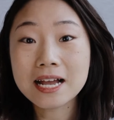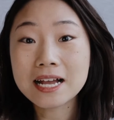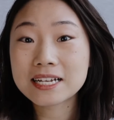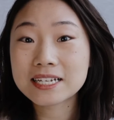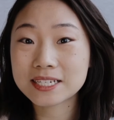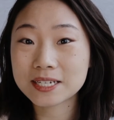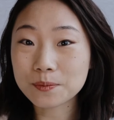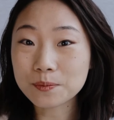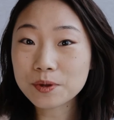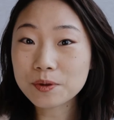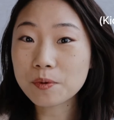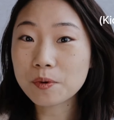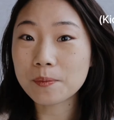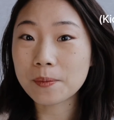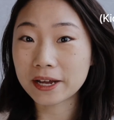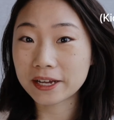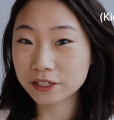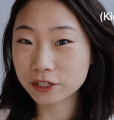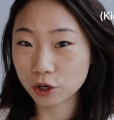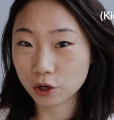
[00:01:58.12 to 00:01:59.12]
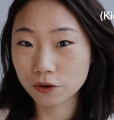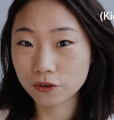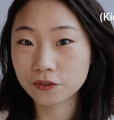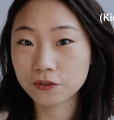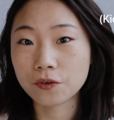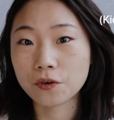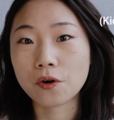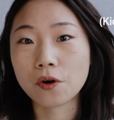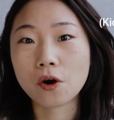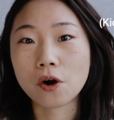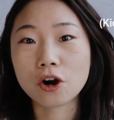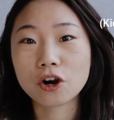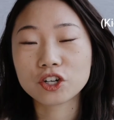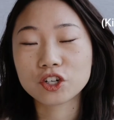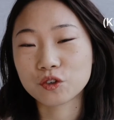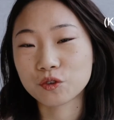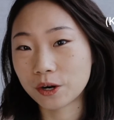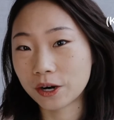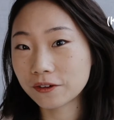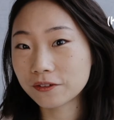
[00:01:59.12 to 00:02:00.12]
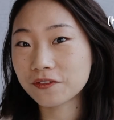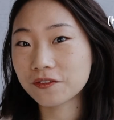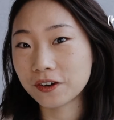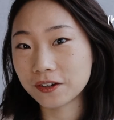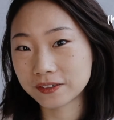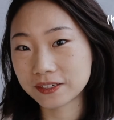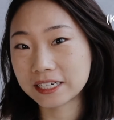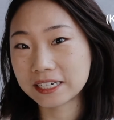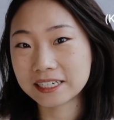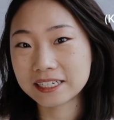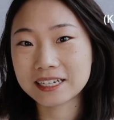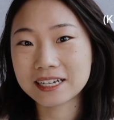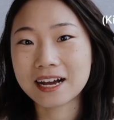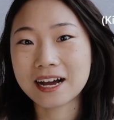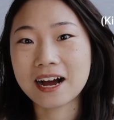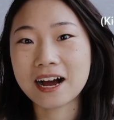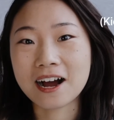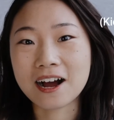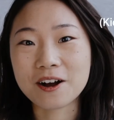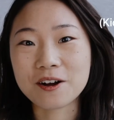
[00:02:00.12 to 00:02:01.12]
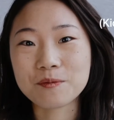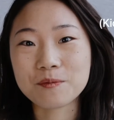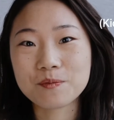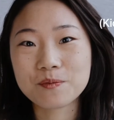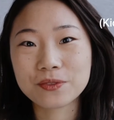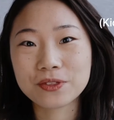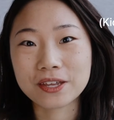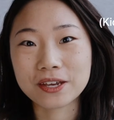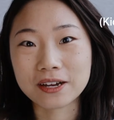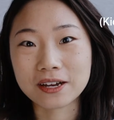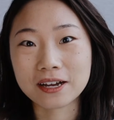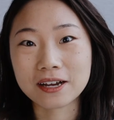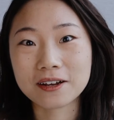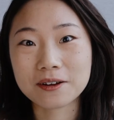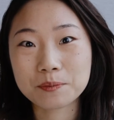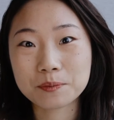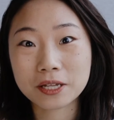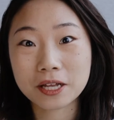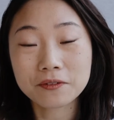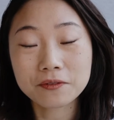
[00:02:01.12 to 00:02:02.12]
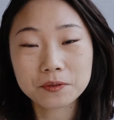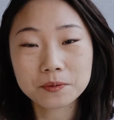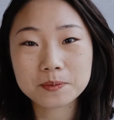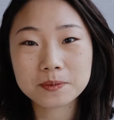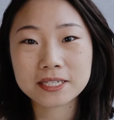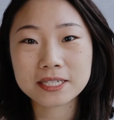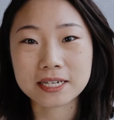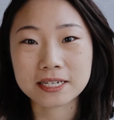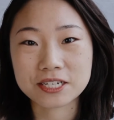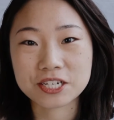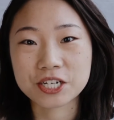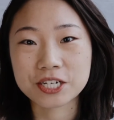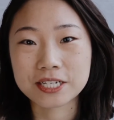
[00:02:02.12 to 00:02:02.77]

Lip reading: Some people might go for crowdfunding. The platforms such